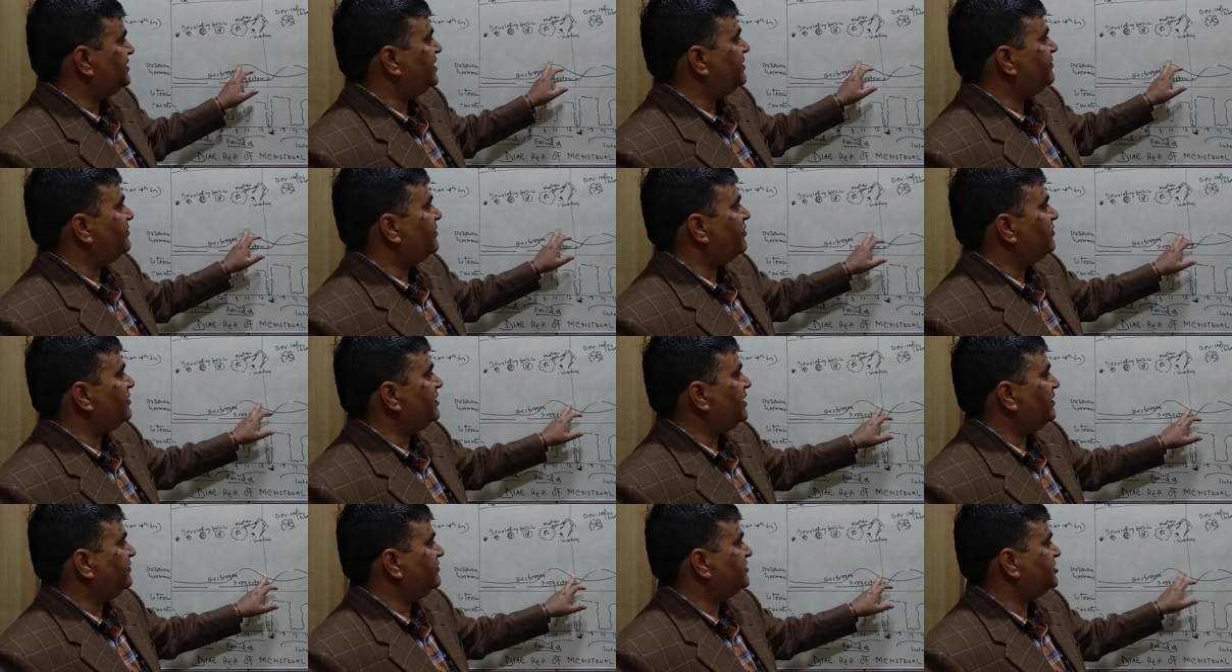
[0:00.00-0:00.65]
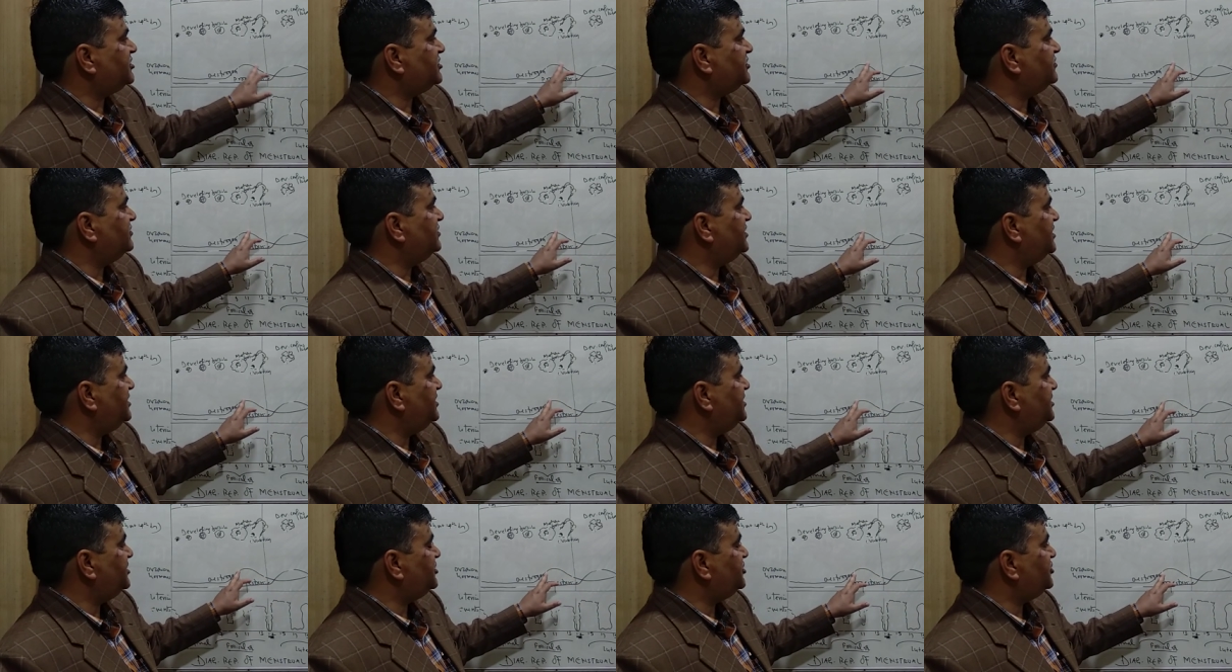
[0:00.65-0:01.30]
the amount of
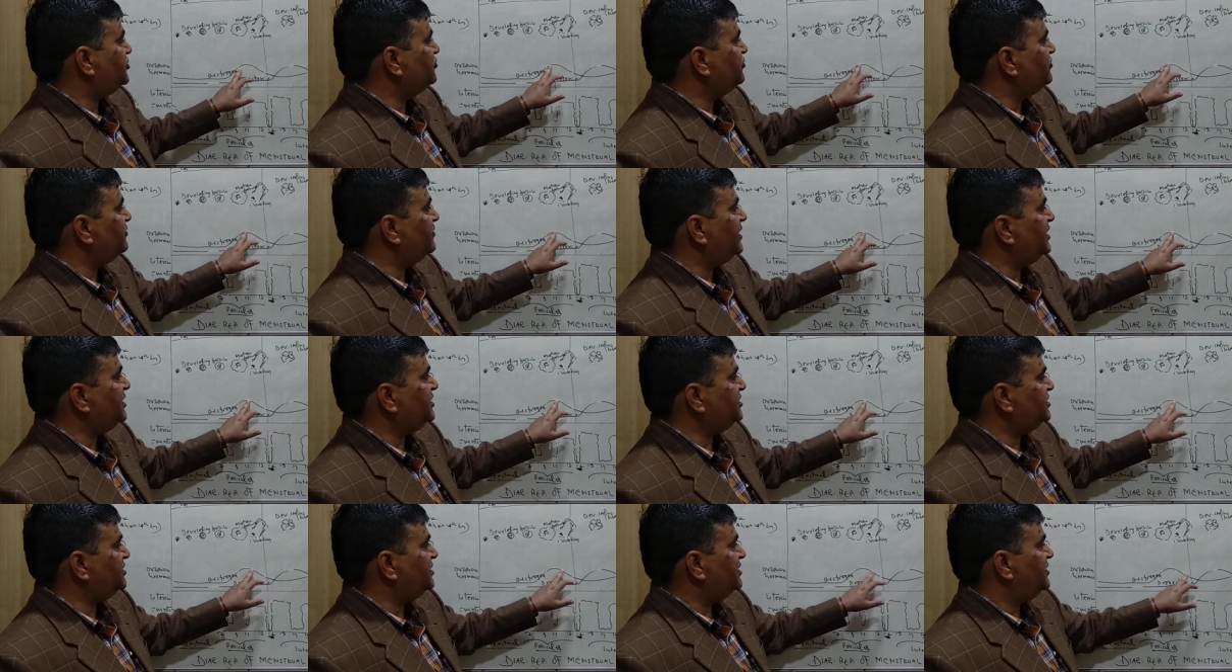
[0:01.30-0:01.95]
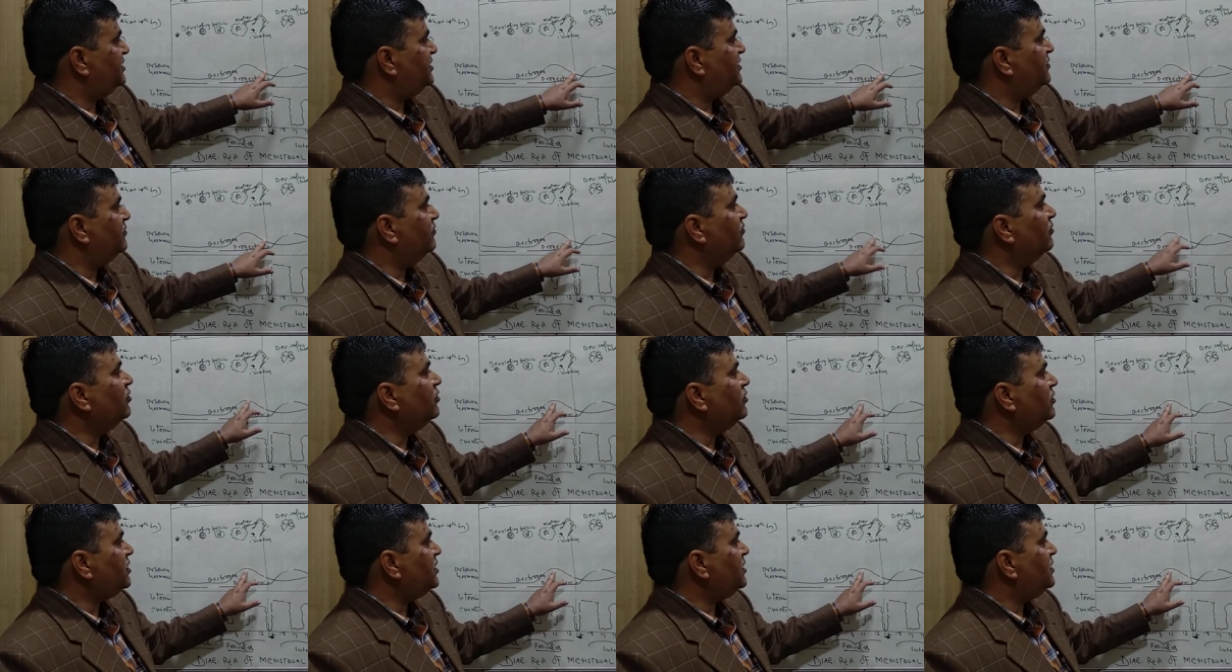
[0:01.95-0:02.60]
estrogen is too much
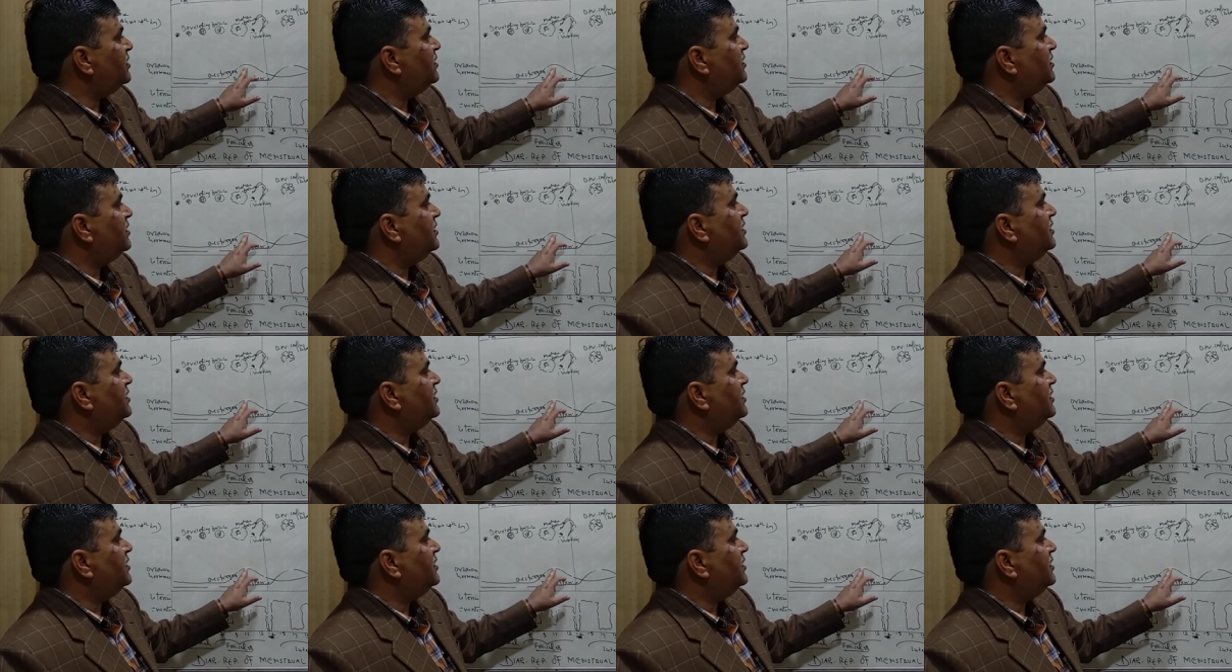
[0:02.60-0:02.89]
more,